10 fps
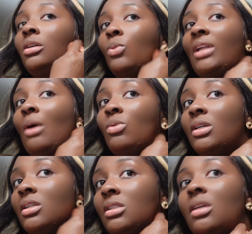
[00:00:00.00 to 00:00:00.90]
when I
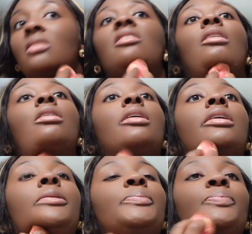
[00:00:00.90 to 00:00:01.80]
was
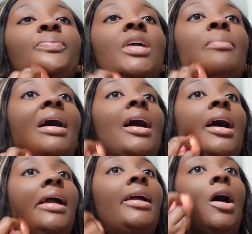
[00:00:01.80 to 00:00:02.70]
younger in
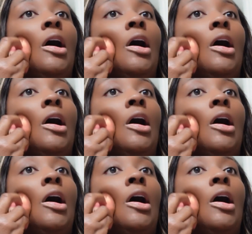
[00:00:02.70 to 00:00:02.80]
my